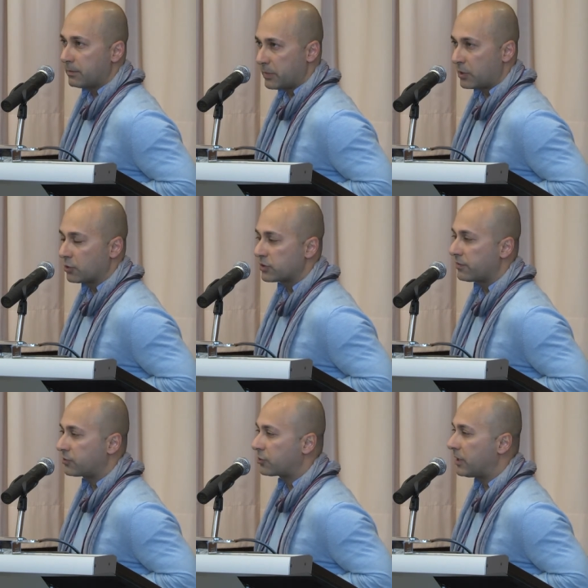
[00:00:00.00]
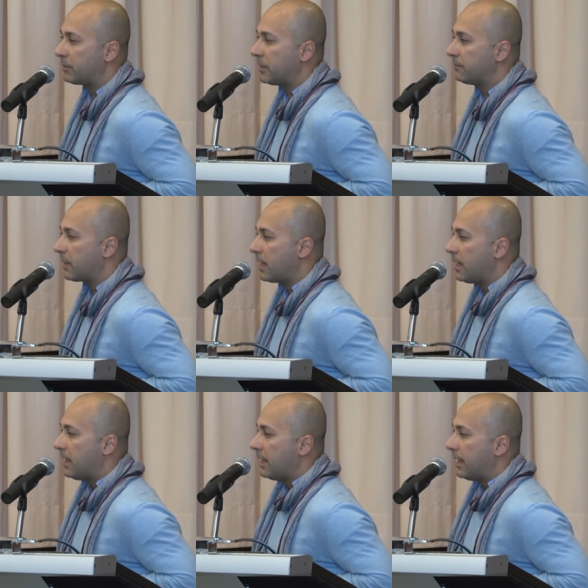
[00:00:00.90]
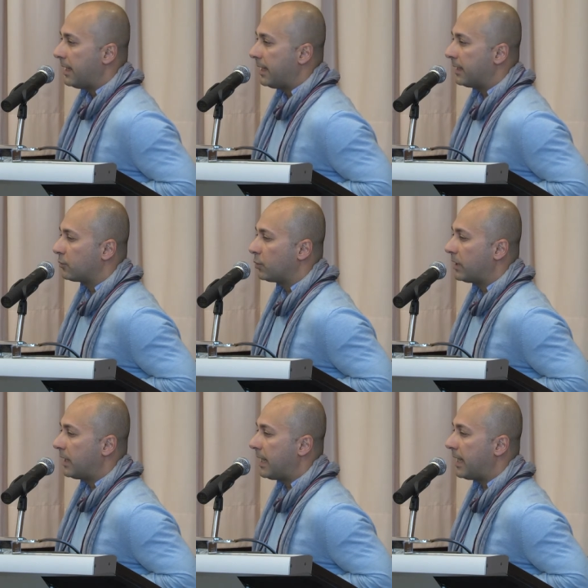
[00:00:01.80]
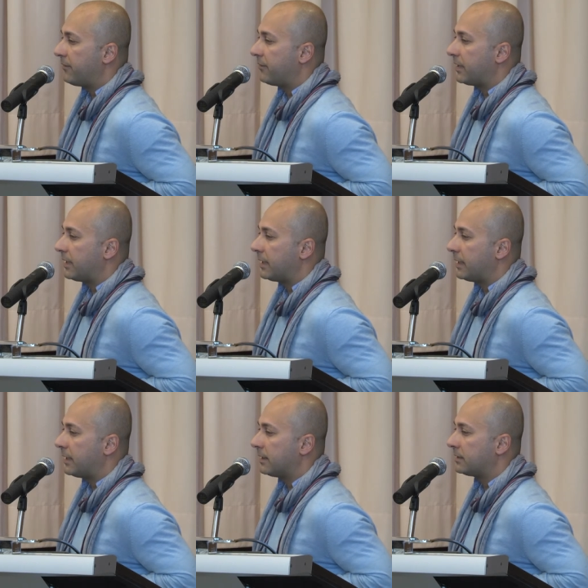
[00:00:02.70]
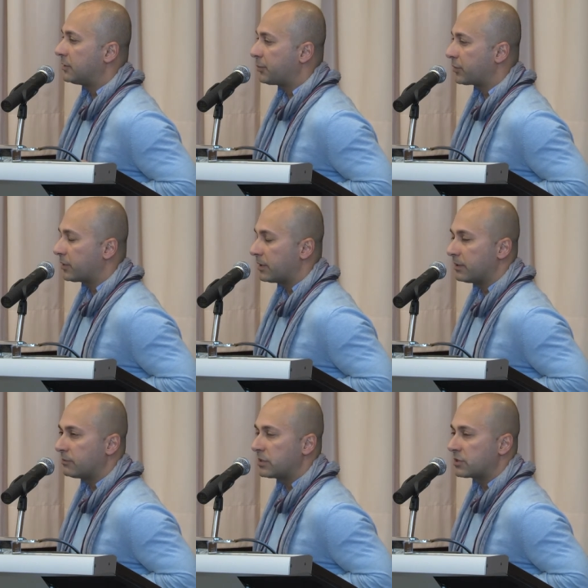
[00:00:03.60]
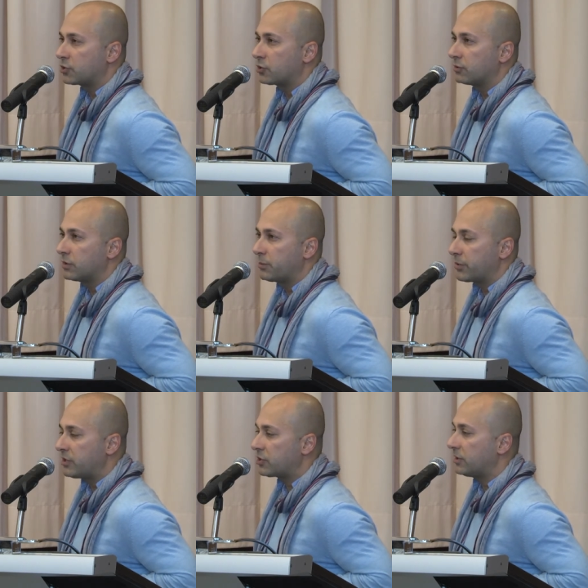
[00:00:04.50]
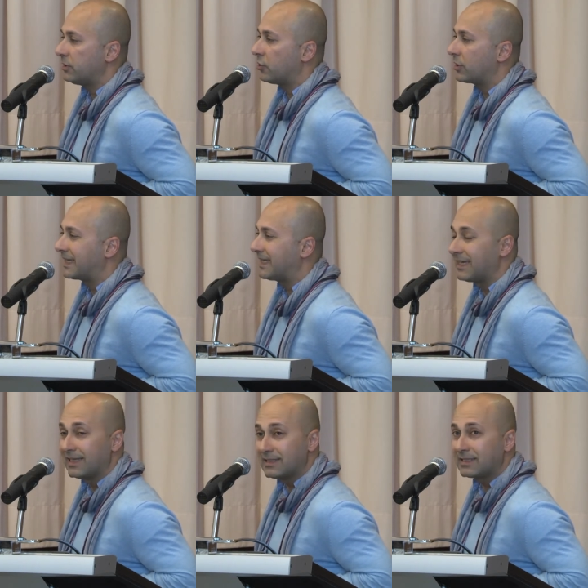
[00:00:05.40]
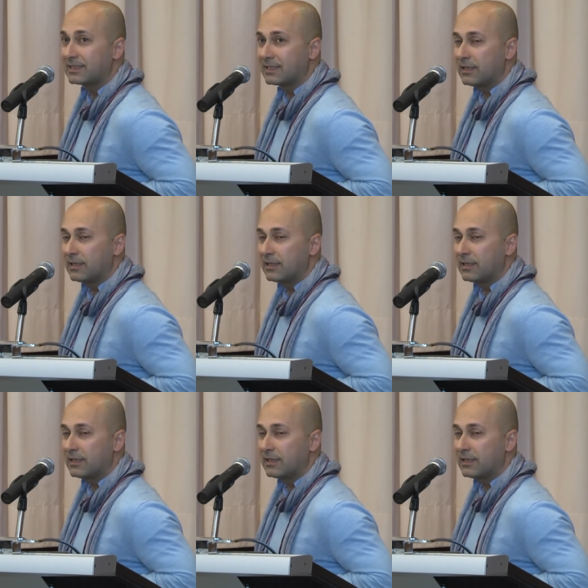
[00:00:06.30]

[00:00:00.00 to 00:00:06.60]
because of the trauma, and we have research on depression, on guilt